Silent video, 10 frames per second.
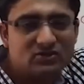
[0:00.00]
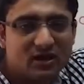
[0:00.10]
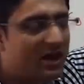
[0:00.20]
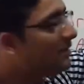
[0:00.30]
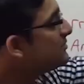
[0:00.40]
or
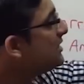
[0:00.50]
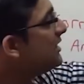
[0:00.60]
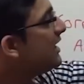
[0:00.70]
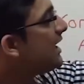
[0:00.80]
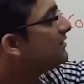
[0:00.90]
arms
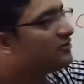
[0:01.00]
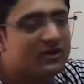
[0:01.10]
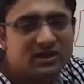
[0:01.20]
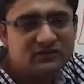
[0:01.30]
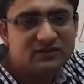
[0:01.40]
and a
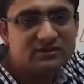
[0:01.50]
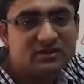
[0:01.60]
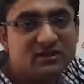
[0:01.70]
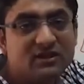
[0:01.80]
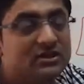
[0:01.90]

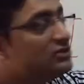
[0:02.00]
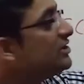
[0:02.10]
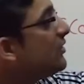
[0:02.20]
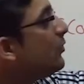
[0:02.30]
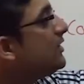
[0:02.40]
transversal,
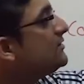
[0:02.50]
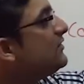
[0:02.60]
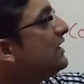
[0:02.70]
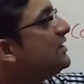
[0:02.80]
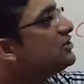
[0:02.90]
check what is the
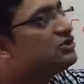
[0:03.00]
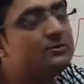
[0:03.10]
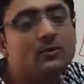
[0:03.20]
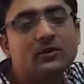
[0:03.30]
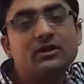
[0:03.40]
relationship
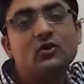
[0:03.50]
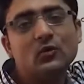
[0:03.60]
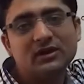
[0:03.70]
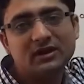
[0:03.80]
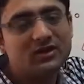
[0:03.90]
between the known
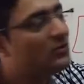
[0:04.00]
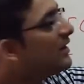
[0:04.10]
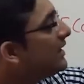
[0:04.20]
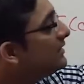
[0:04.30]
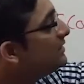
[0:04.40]
and unknown
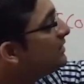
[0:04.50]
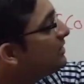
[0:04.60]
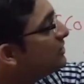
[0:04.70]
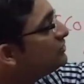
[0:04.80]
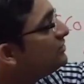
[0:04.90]
angle.
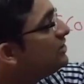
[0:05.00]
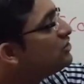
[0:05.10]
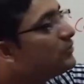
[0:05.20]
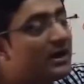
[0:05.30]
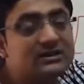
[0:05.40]
So these
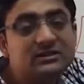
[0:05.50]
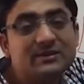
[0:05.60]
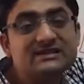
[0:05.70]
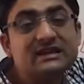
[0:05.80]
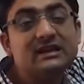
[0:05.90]
two angles are
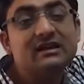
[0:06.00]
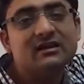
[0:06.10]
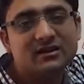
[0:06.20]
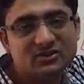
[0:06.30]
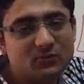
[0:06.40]
basically
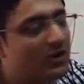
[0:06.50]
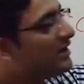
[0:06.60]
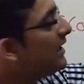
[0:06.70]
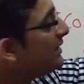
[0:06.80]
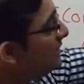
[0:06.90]
corresponding
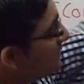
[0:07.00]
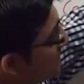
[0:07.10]
angles.